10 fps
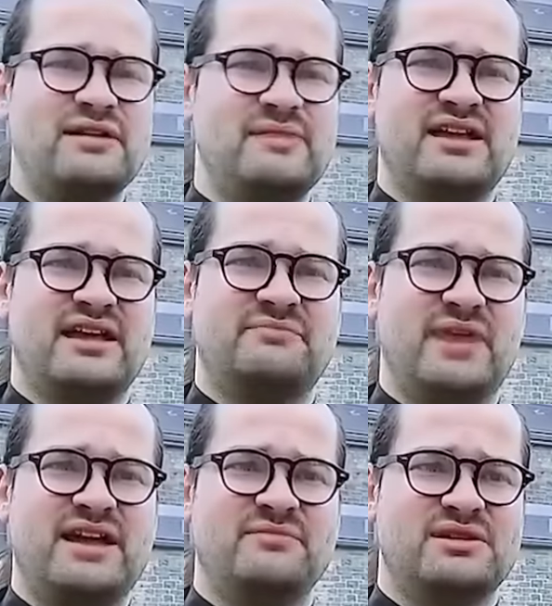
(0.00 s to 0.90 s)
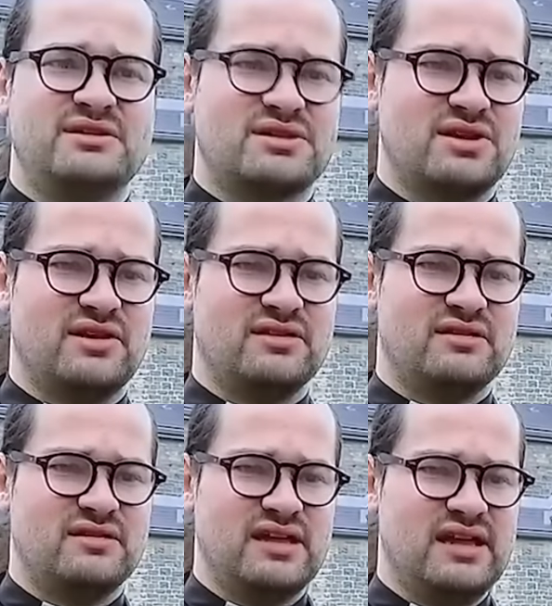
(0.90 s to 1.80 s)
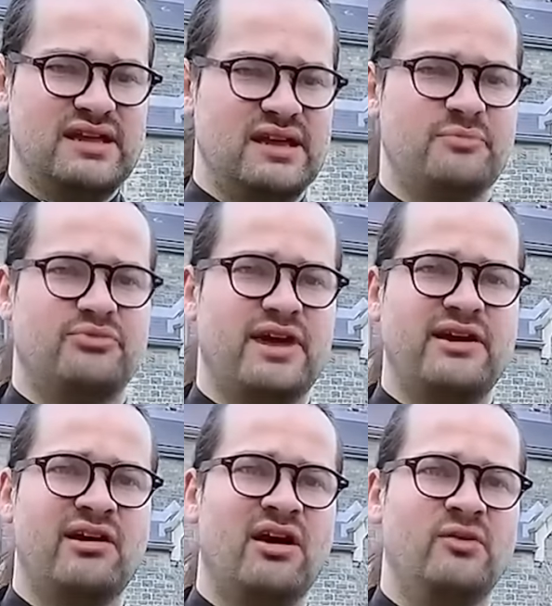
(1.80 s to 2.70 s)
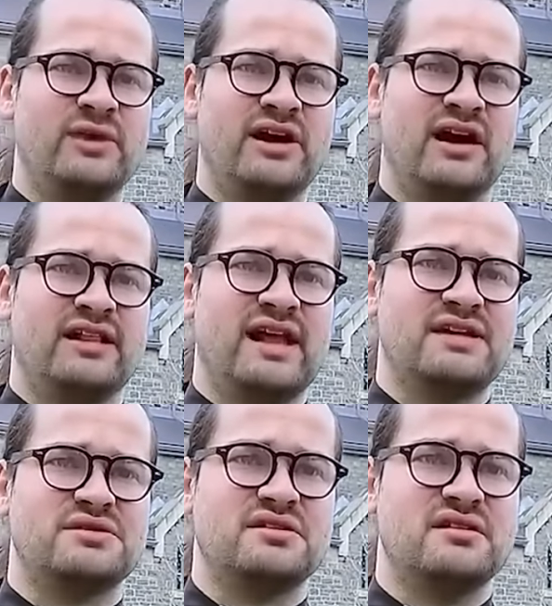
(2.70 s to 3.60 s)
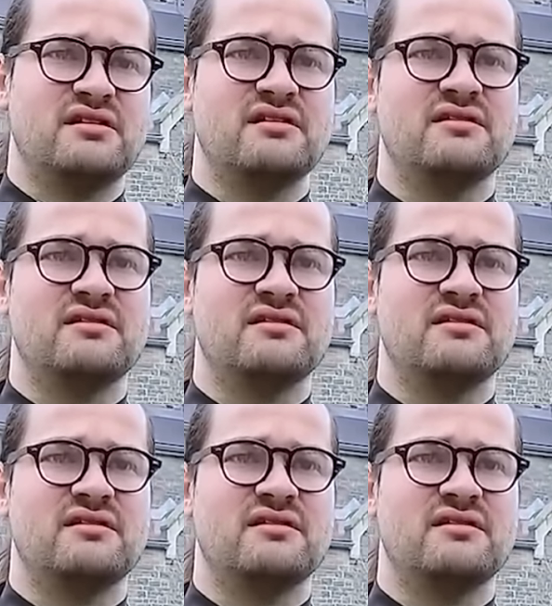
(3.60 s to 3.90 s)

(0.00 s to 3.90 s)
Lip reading: making payments on the EDM prayer hall we got last year.